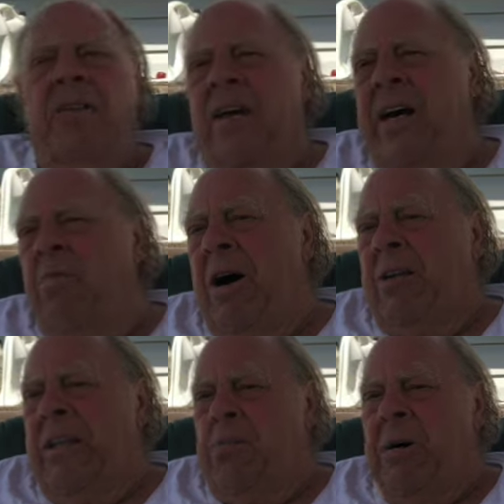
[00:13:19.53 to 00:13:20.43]
thing
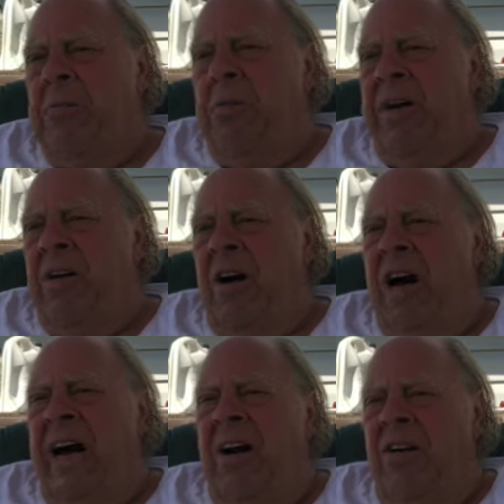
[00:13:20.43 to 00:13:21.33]
about these people that are
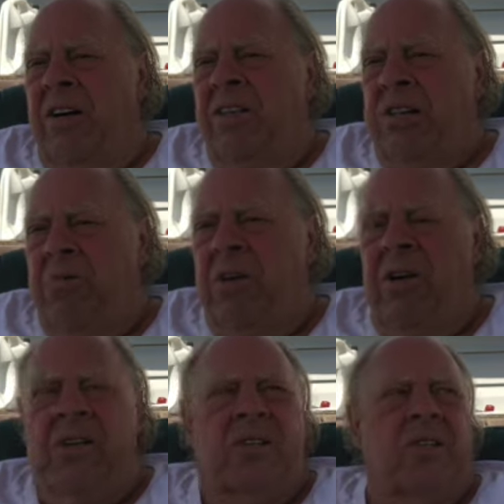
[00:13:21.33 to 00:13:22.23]
high on
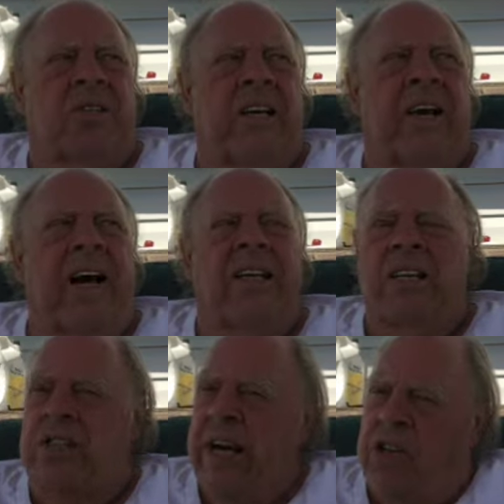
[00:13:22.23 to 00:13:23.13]
stimulants is they got
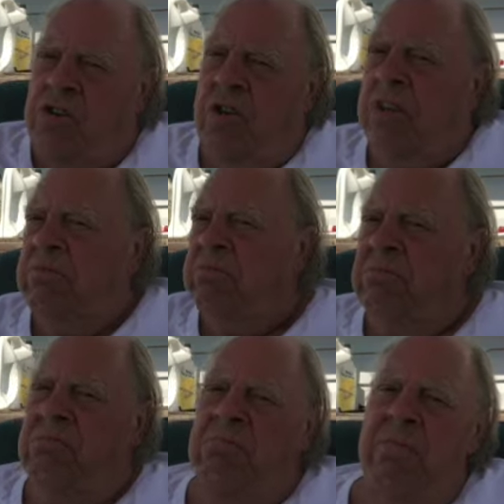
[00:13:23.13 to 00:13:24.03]
this extra
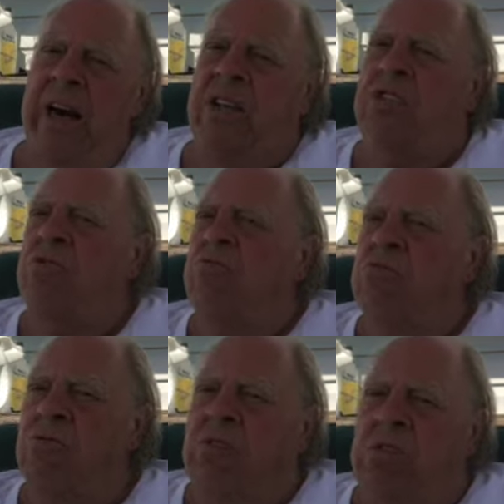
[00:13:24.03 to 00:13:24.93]

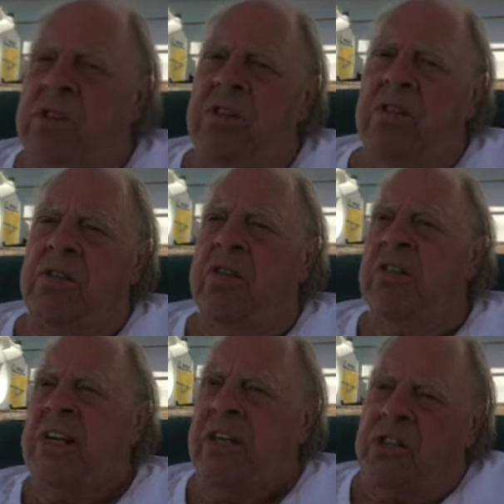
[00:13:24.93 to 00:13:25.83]
ruthlessness and
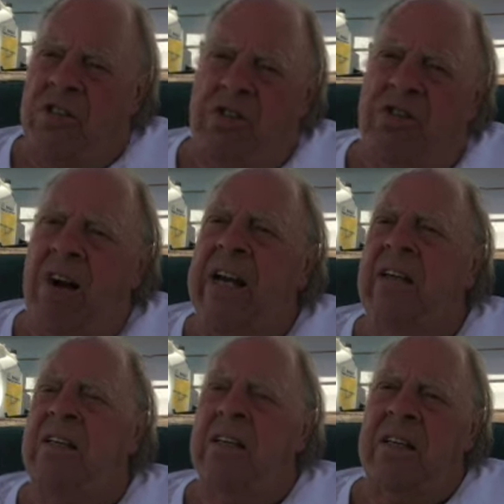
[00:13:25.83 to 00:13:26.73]
this extra
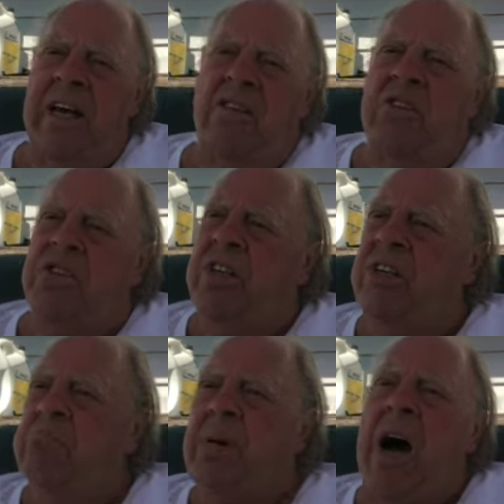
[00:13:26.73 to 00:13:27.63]
strength and energy
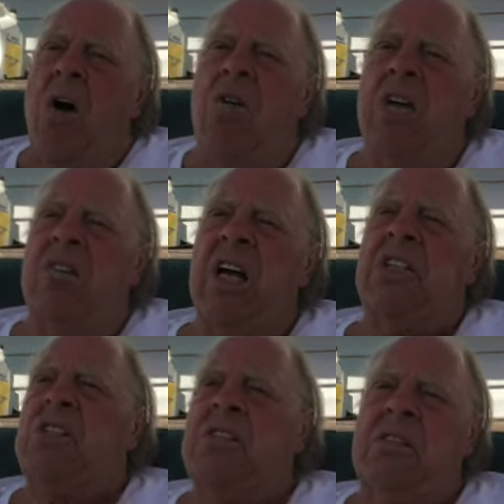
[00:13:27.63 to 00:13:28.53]
and power and
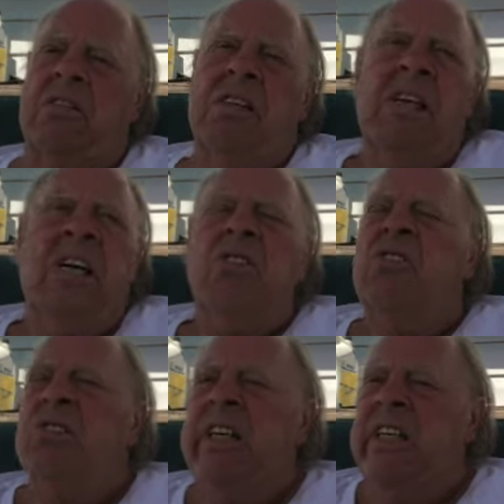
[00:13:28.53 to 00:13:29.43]
lust and
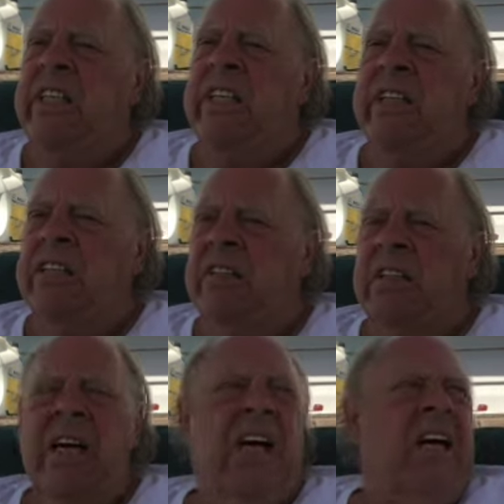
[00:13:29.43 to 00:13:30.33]
greed.
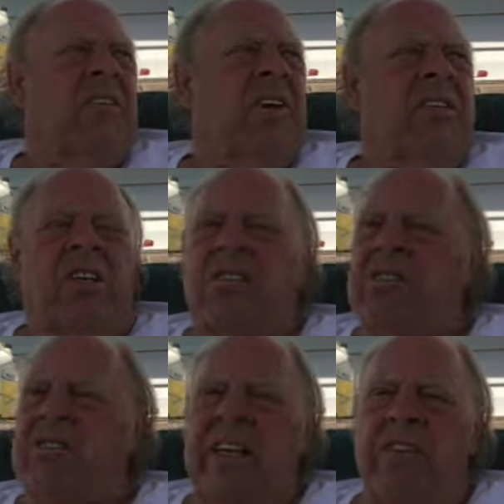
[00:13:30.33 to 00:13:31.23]
And
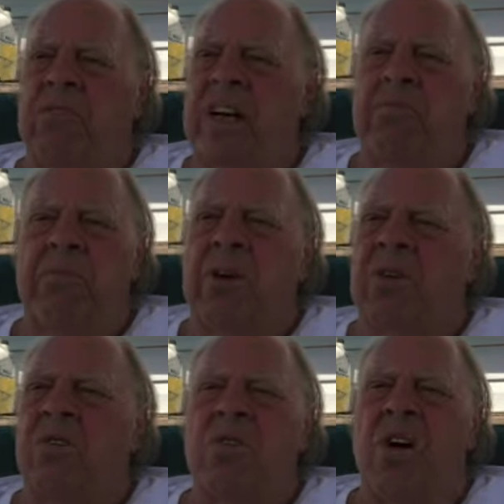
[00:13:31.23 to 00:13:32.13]
when they
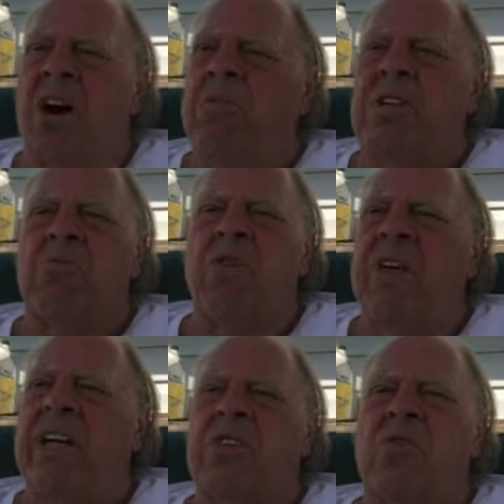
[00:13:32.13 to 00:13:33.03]
build those armies,
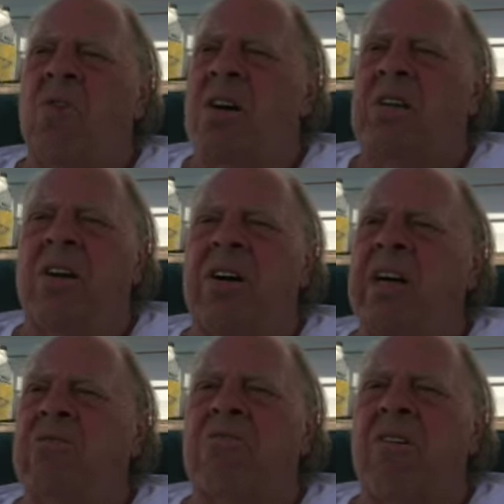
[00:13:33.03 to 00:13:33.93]
boy, they just go on
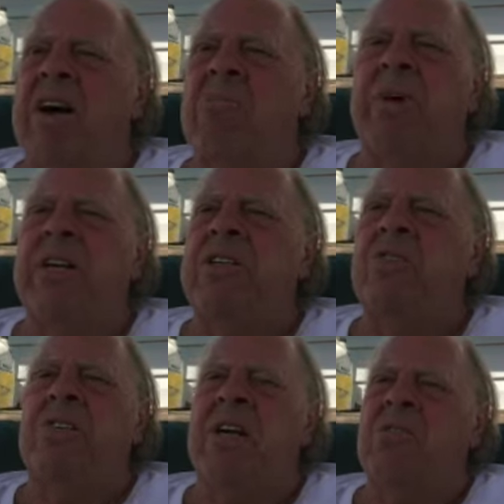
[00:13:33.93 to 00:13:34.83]
killing
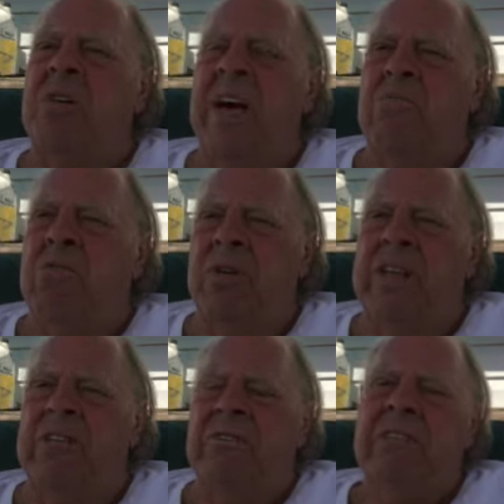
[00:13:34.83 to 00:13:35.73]
rampages like you can't
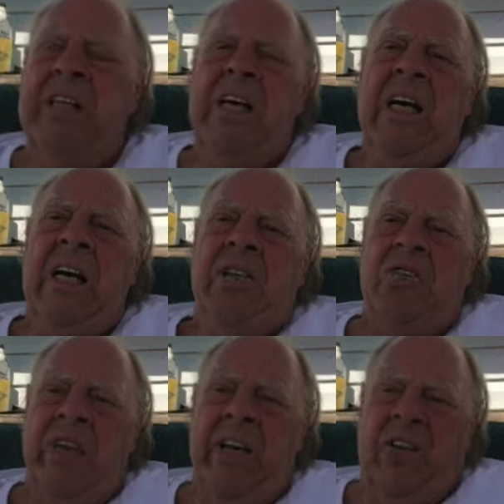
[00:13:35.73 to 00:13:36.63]
believe.
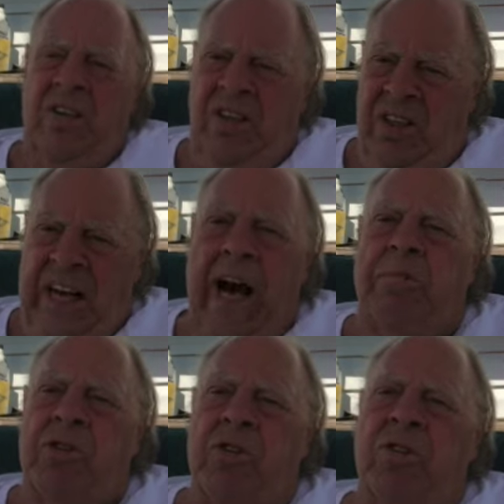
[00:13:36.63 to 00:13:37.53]
So they
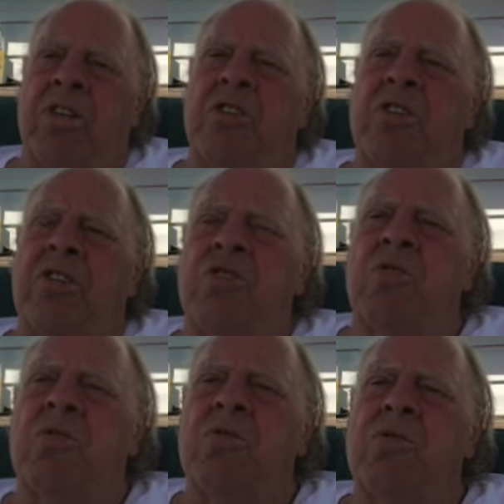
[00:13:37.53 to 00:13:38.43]
captured the
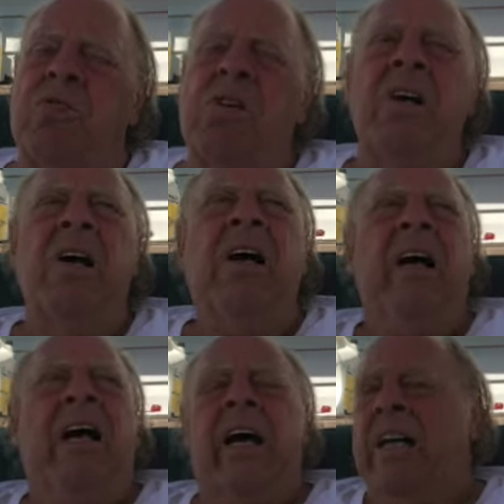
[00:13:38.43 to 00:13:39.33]
Jews,
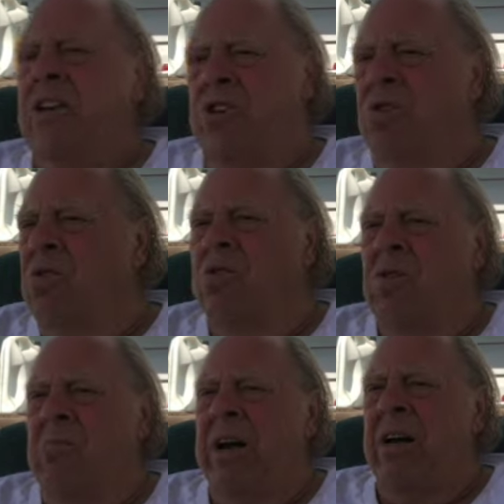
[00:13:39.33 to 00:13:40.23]
and the Jews
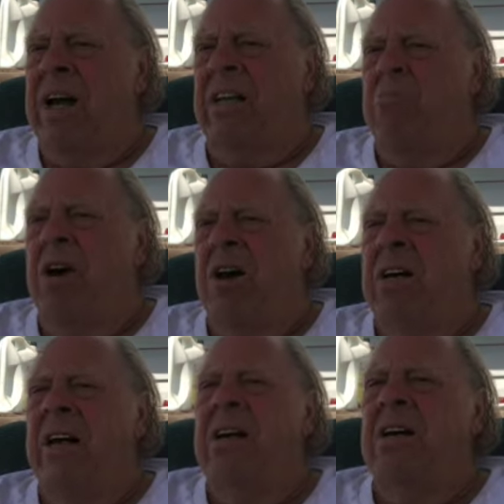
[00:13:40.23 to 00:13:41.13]
would have been like the
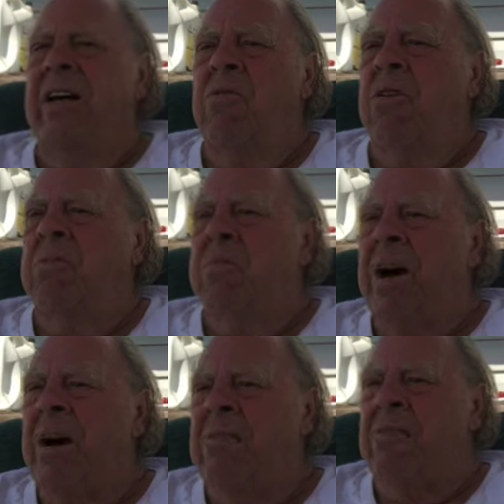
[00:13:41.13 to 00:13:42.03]
American Indian. They weren't
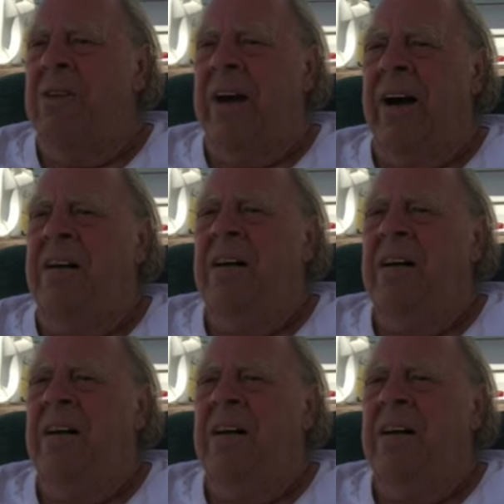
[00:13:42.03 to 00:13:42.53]
prepared for that